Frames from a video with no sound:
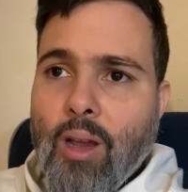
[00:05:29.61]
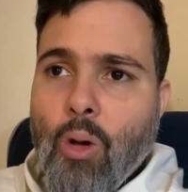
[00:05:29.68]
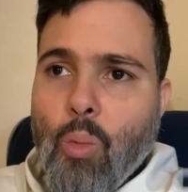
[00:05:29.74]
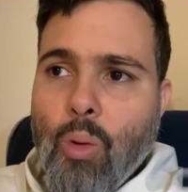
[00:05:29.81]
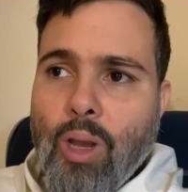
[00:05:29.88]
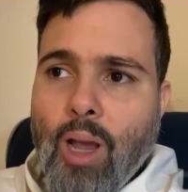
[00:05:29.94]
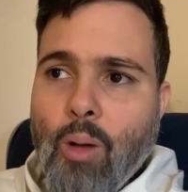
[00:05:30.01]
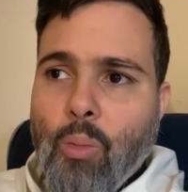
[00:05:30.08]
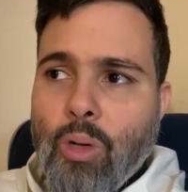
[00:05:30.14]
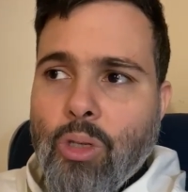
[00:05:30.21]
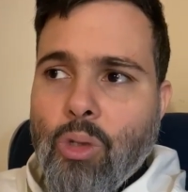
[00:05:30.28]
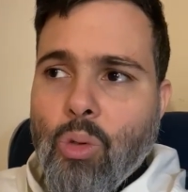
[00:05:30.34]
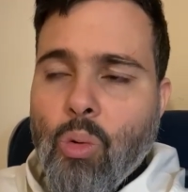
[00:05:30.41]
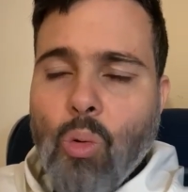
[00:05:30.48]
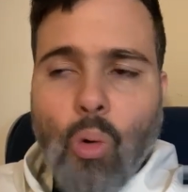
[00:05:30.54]
We
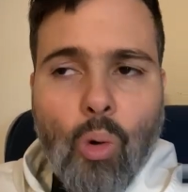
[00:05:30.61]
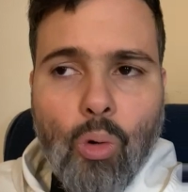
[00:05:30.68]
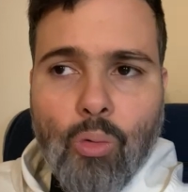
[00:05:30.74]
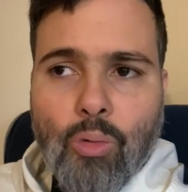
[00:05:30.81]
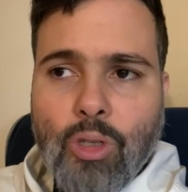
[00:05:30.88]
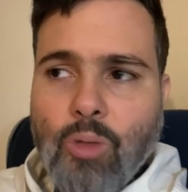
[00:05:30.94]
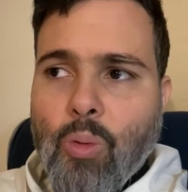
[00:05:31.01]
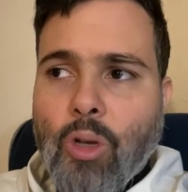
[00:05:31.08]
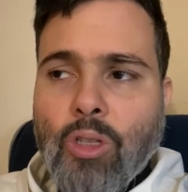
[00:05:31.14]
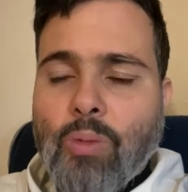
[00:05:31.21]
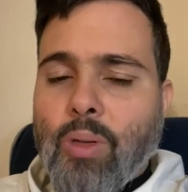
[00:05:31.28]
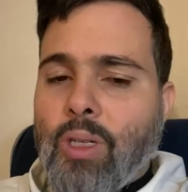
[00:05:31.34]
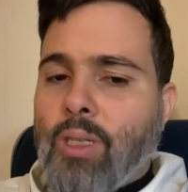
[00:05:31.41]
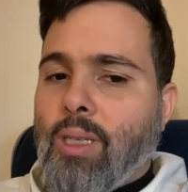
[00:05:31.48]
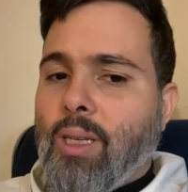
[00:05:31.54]
do owe
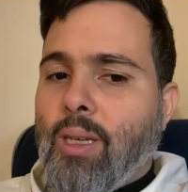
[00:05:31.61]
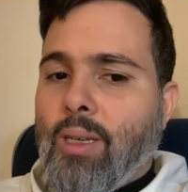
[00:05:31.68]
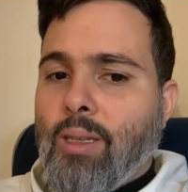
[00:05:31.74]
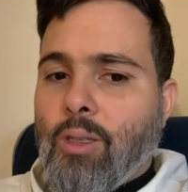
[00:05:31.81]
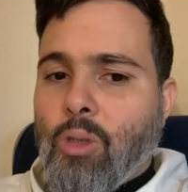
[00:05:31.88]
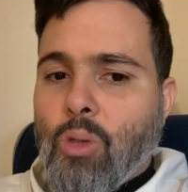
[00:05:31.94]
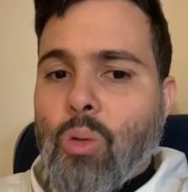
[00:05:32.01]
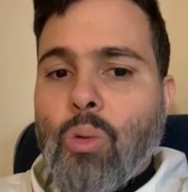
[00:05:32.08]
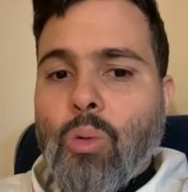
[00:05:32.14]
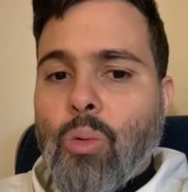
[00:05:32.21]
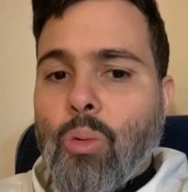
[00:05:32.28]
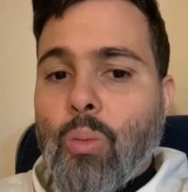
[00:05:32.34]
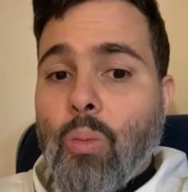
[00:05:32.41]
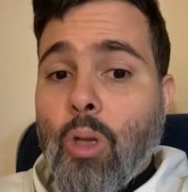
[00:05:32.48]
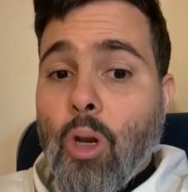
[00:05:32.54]
responsibility
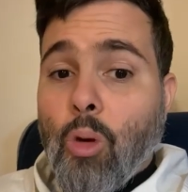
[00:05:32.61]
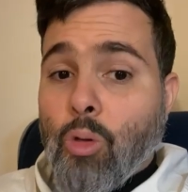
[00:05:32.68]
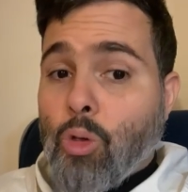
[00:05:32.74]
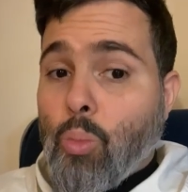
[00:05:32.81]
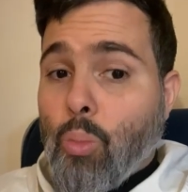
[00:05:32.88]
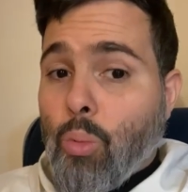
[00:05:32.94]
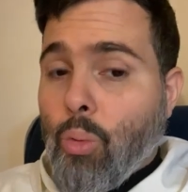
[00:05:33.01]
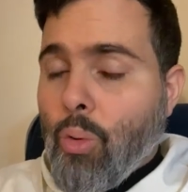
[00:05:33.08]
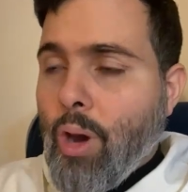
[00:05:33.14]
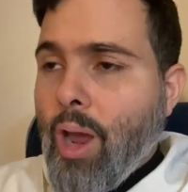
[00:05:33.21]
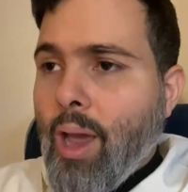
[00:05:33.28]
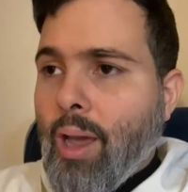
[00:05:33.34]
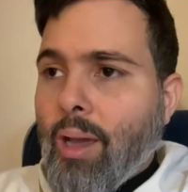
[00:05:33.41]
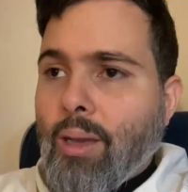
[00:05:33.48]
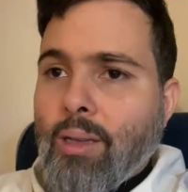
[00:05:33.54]
to, to
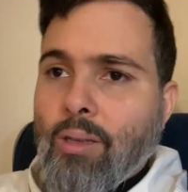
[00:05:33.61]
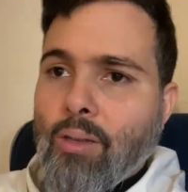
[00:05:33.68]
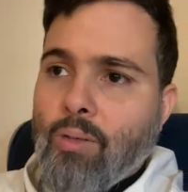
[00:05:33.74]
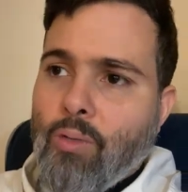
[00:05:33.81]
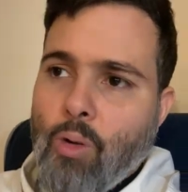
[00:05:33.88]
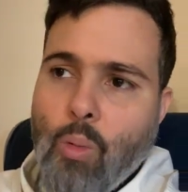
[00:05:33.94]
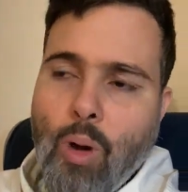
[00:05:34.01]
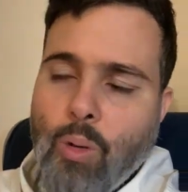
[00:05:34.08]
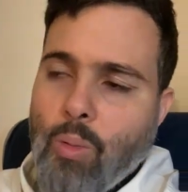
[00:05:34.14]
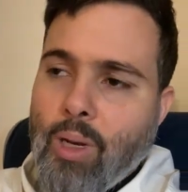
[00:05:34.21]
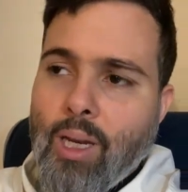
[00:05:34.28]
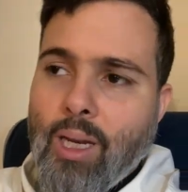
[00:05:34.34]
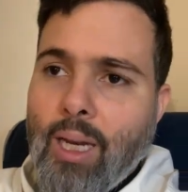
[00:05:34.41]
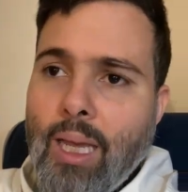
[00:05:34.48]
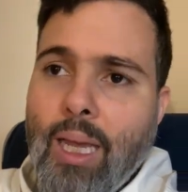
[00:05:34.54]
pray for when we
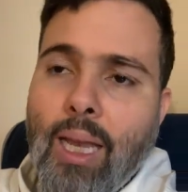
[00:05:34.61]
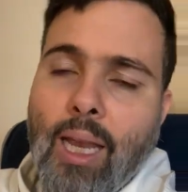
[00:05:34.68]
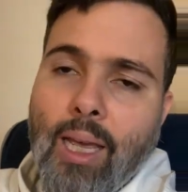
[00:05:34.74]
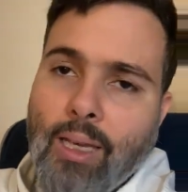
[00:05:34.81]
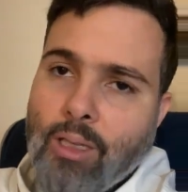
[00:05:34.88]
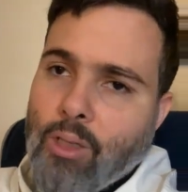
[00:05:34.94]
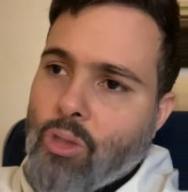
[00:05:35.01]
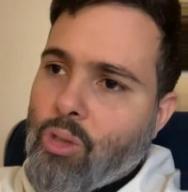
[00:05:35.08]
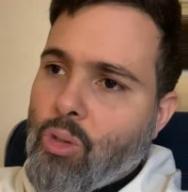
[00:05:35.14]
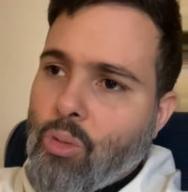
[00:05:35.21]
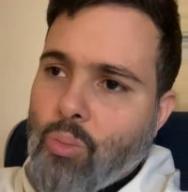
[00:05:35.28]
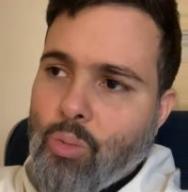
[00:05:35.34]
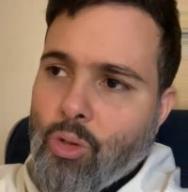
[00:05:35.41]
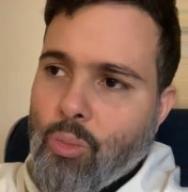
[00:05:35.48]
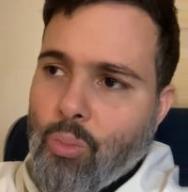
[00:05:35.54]
need healings, to
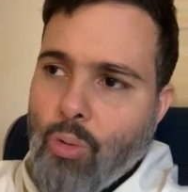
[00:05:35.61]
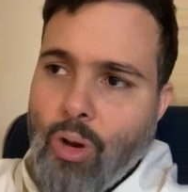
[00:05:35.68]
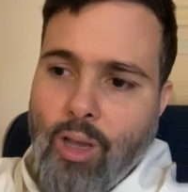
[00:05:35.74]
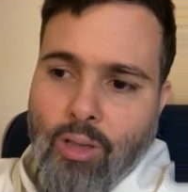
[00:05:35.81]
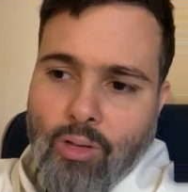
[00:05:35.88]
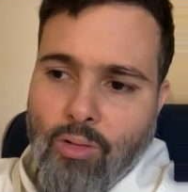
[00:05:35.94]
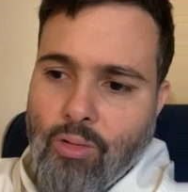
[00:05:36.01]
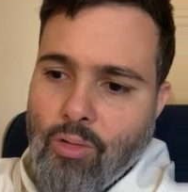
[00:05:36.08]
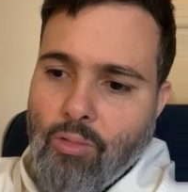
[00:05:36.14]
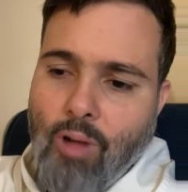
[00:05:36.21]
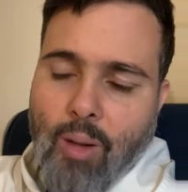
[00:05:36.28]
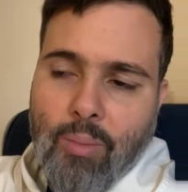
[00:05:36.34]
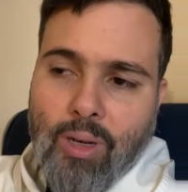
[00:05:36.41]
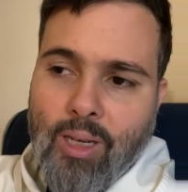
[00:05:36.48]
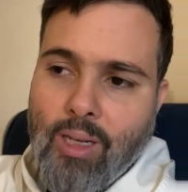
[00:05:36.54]
pray to
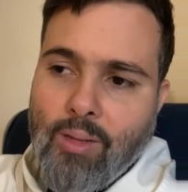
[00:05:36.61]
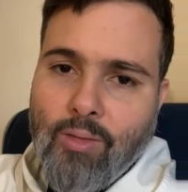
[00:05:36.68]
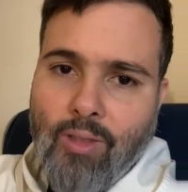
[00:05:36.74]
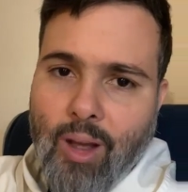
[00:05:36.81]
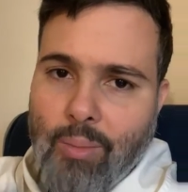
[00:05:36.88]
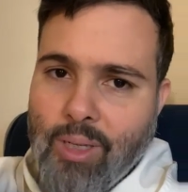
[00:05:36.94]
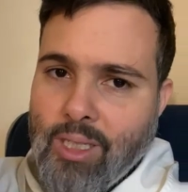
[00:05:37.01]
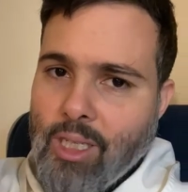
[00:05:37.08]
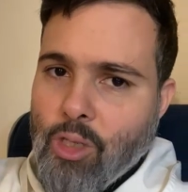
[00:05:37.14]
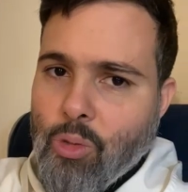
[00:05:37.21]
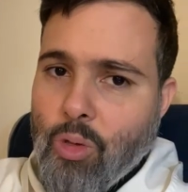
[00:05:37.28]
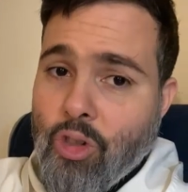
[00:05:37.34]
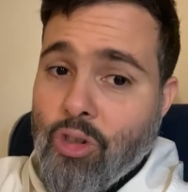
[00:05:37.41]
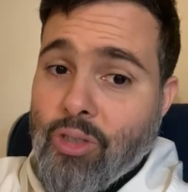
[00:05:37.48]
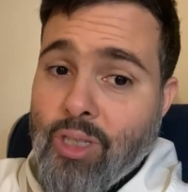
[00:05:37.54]
remedy family
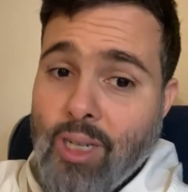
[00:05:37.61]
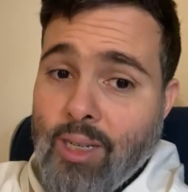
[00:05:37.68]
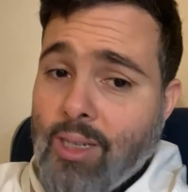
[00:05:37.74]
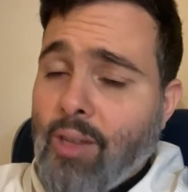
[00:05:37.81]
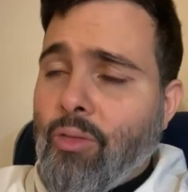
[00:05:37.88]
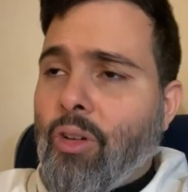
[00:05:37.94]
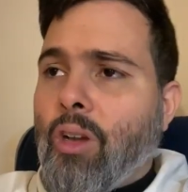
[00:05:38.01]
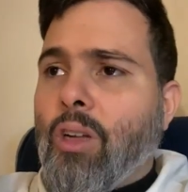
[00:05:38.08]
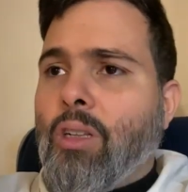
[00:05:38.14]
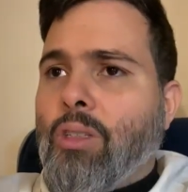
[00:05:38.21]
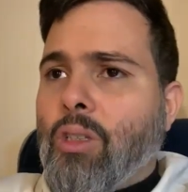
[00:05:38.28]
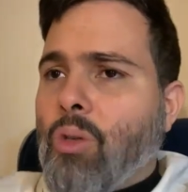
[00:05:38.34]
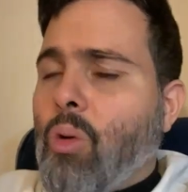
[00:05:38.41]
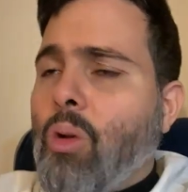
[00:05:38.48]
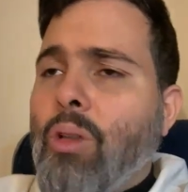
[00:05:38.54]
situations that are difficult
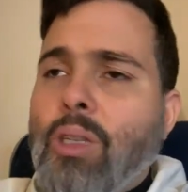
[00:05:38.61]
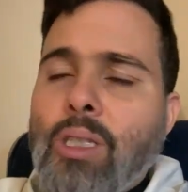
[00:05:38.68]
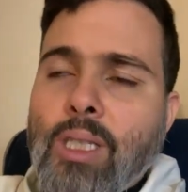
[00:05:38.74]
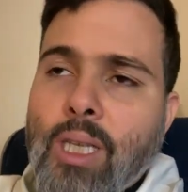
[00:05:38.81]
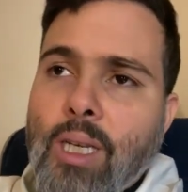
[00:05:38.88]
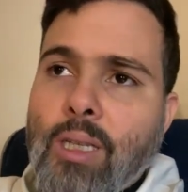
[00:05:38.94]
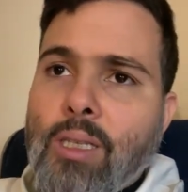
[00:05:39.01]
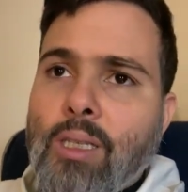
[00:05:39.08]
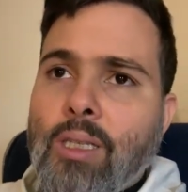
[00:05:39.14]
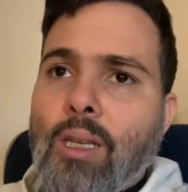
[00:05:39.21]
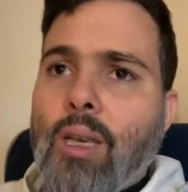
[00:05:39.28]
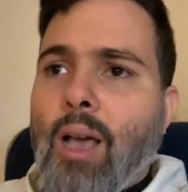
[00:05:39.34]
and all these things.